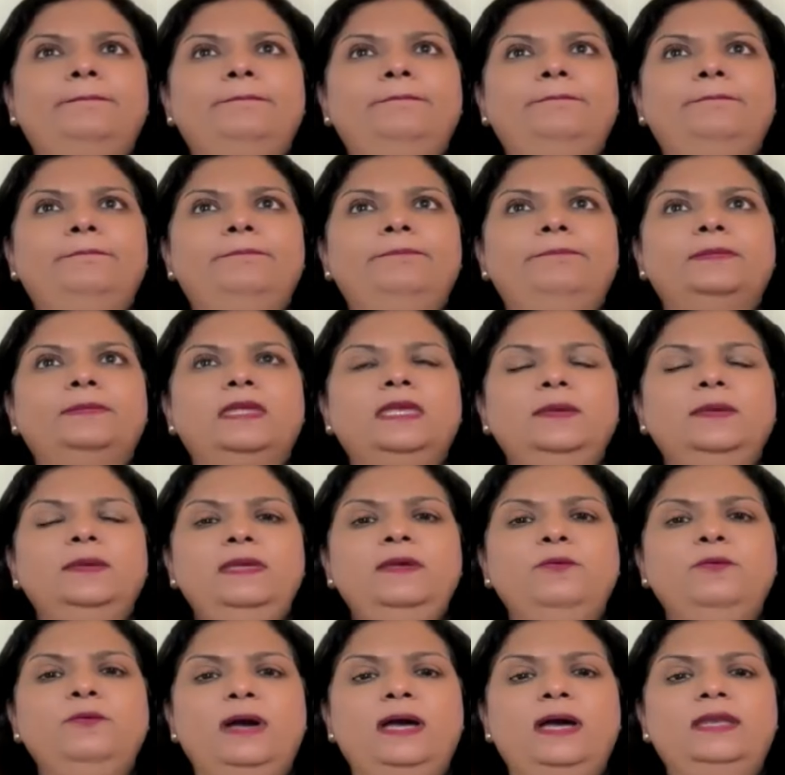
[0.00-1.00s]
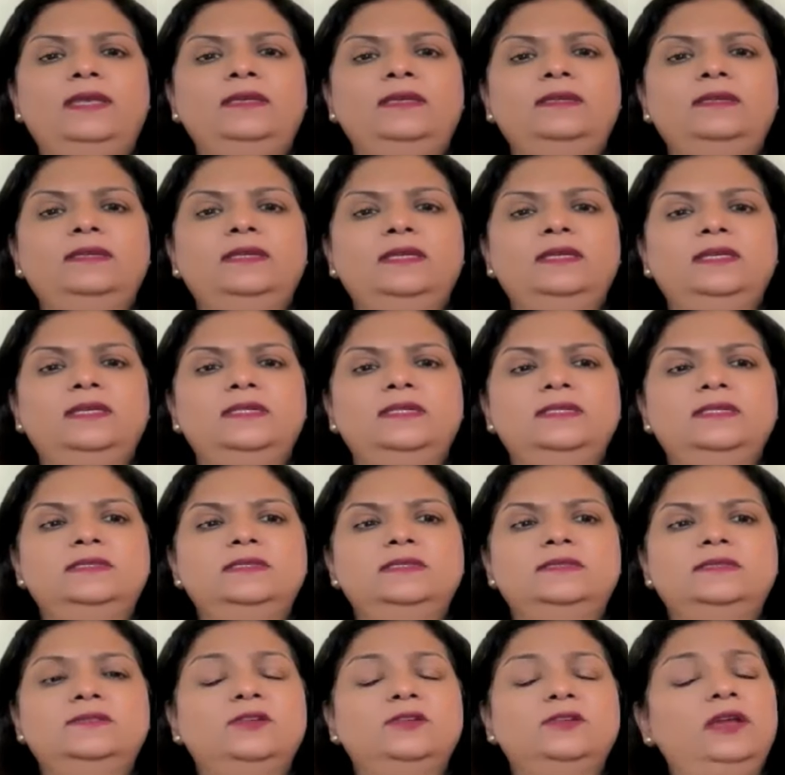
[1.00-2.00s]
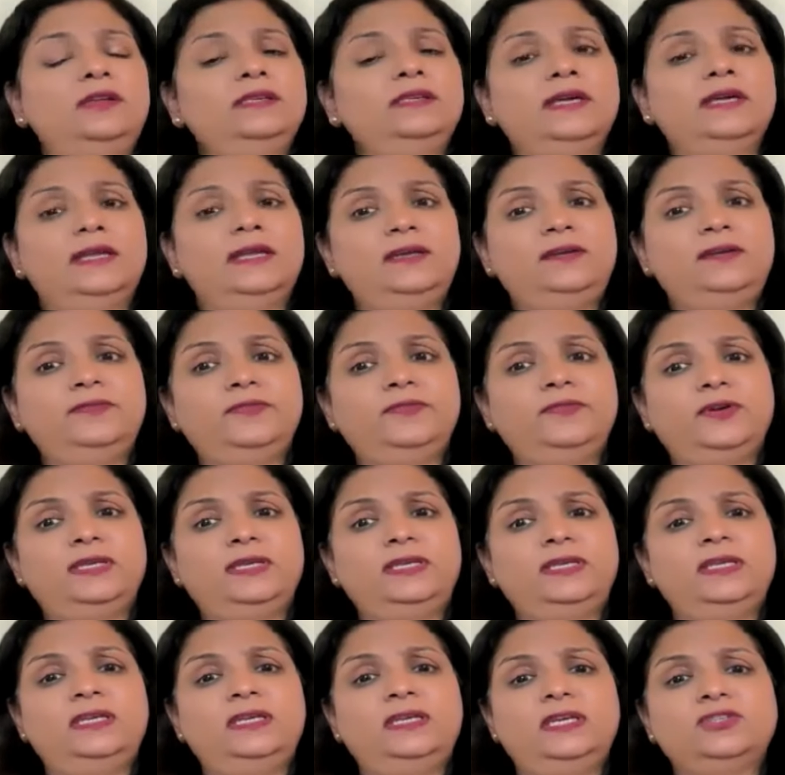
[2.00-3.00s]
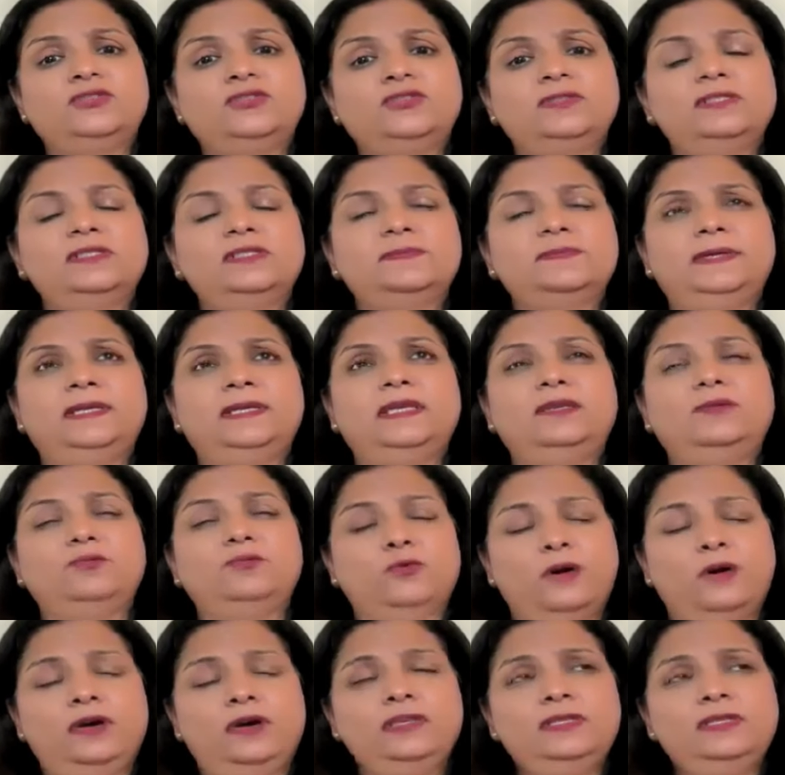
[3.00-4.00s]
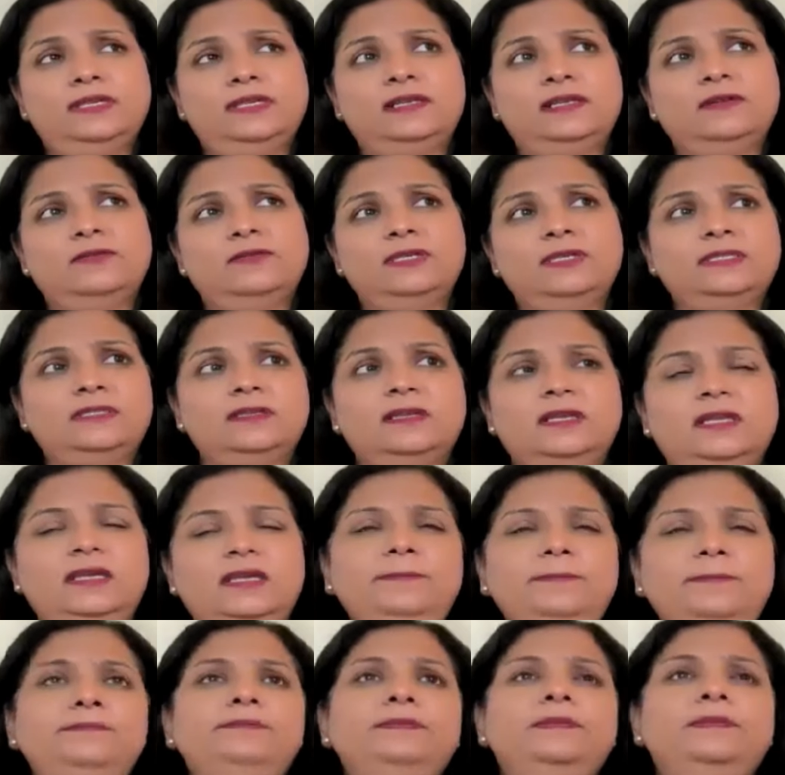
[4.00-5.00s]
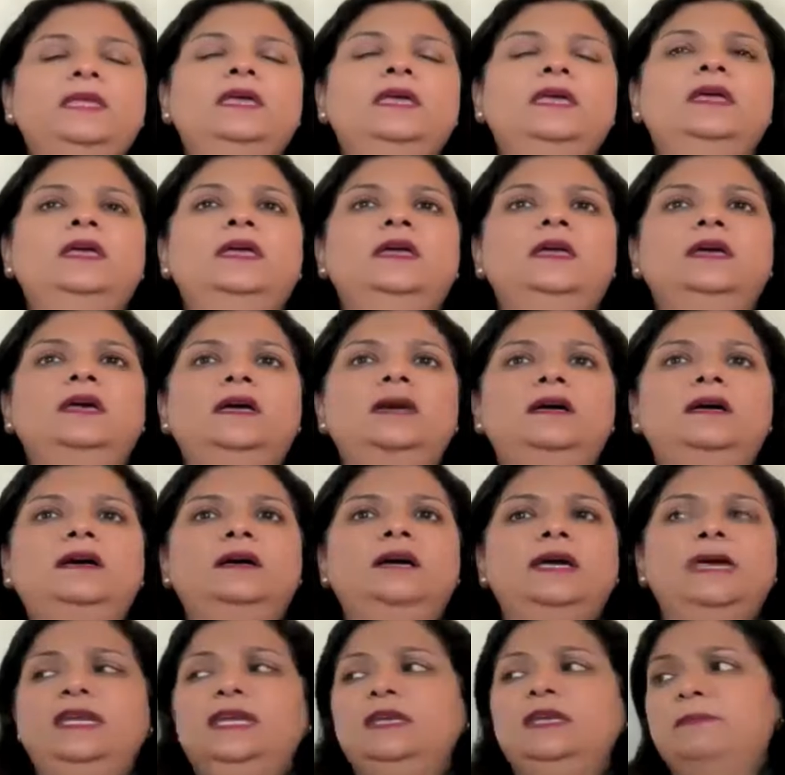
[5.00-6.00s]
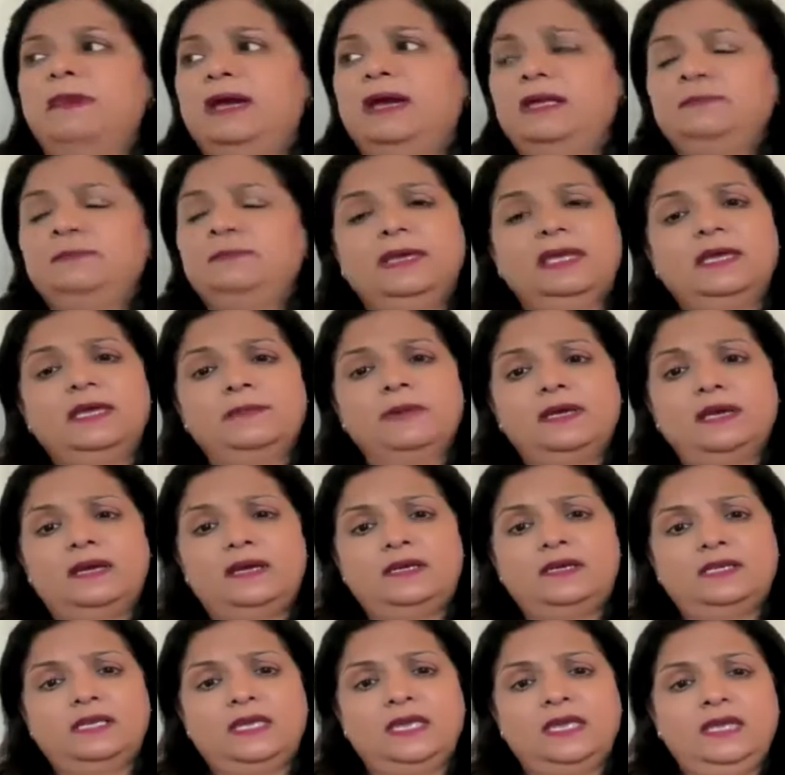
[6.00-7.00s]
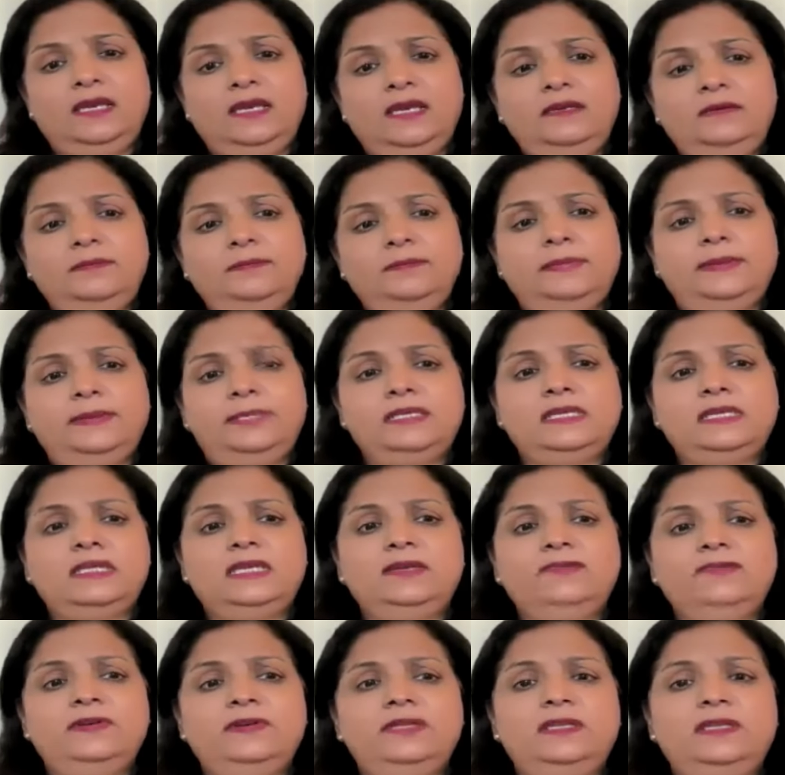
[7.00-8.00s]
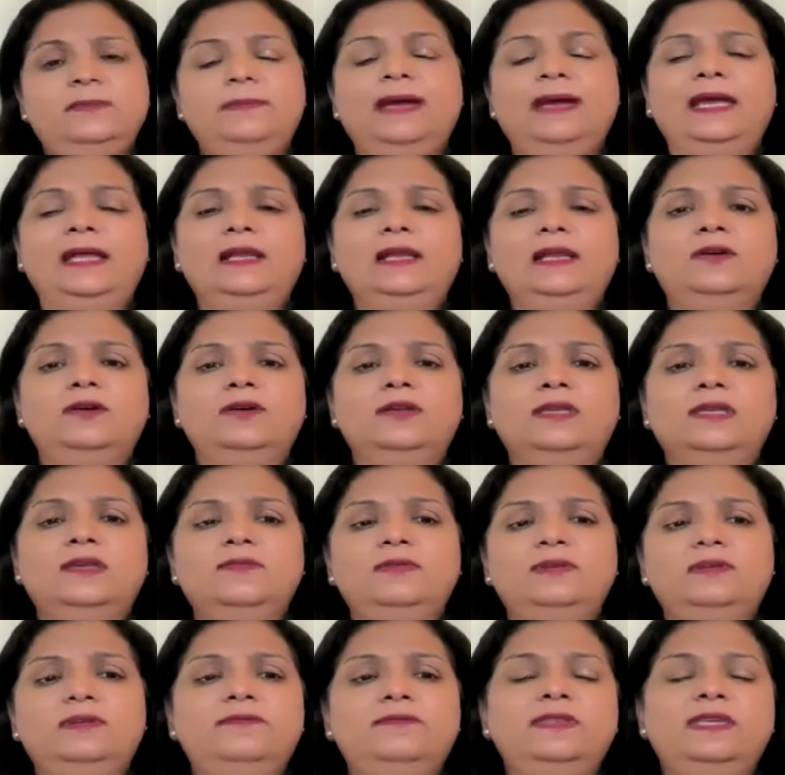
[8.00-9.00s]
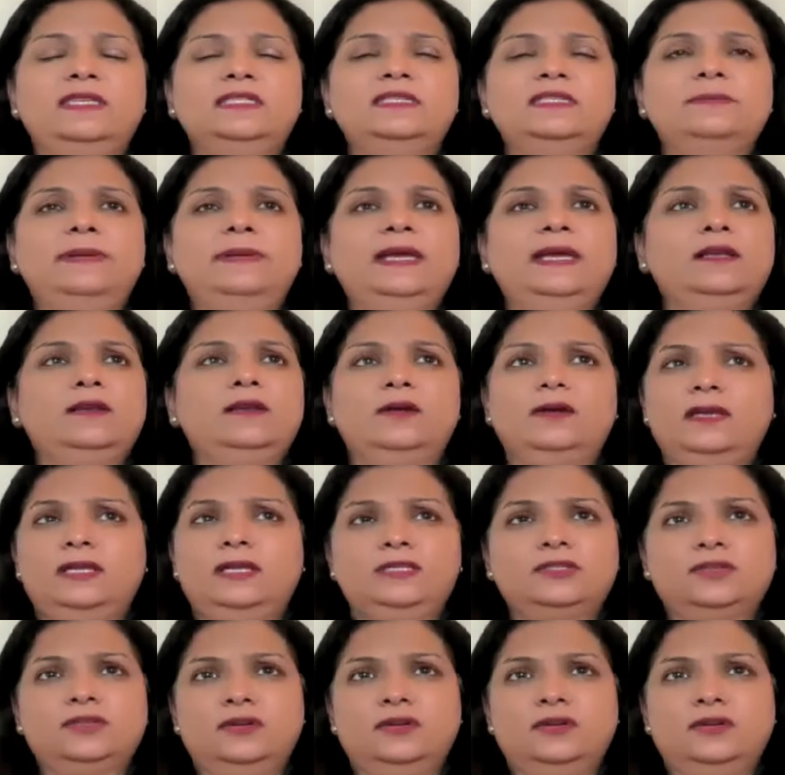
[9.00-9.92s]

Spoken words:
EB1 is not current for Indian nationals, but it was until recently. And it might become current again. But even the backlog, even if there is a backlog, it's,